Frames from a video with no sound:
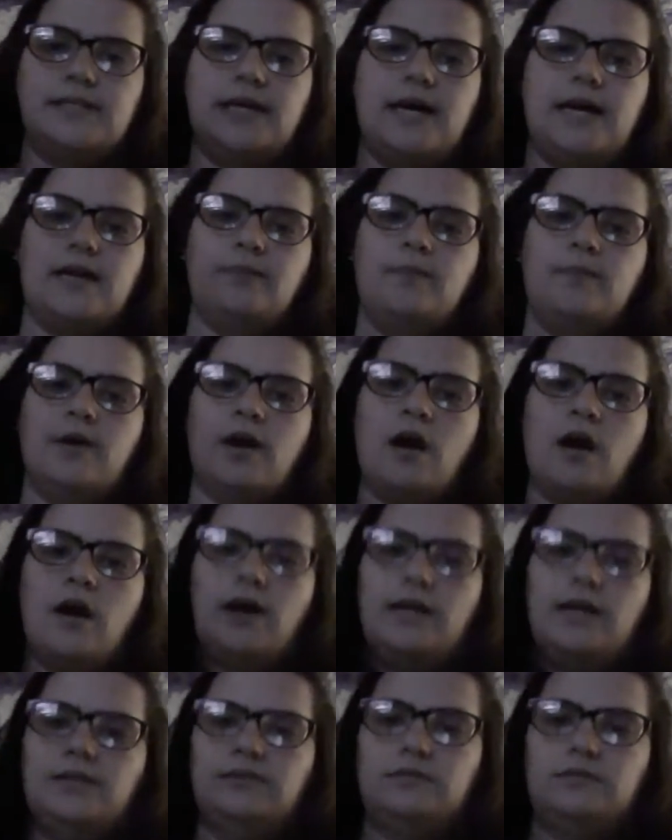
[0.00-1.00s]
he had to put
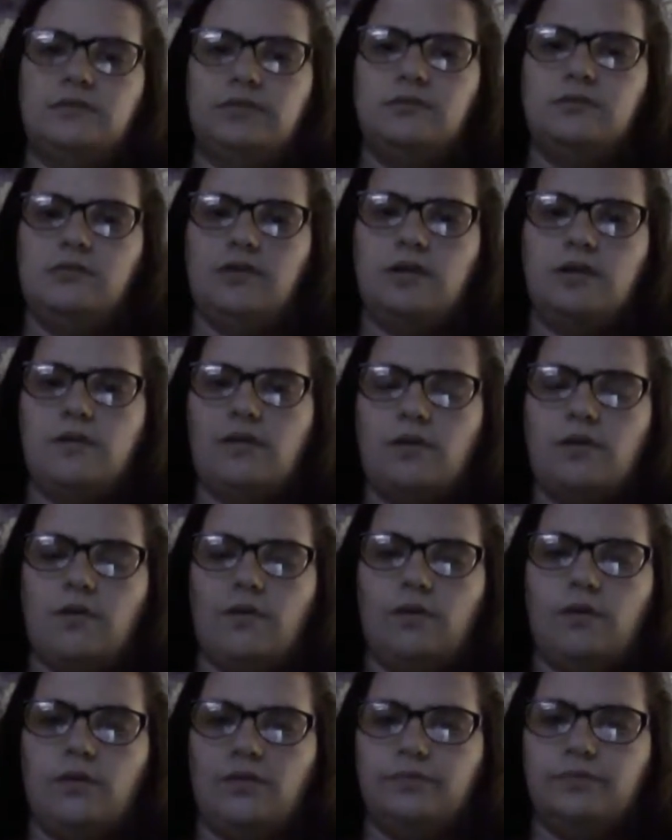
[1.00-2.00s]
on, the
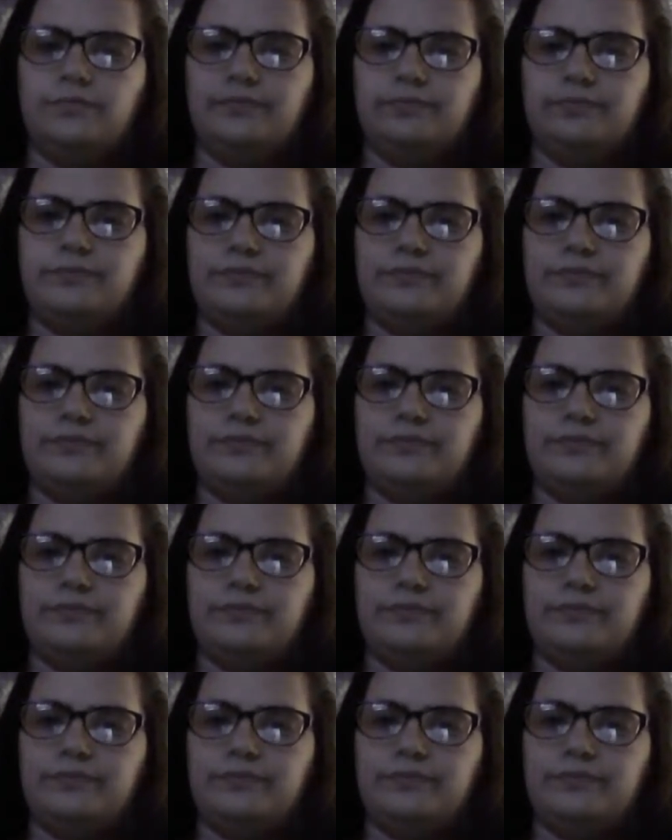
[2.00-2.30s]
whole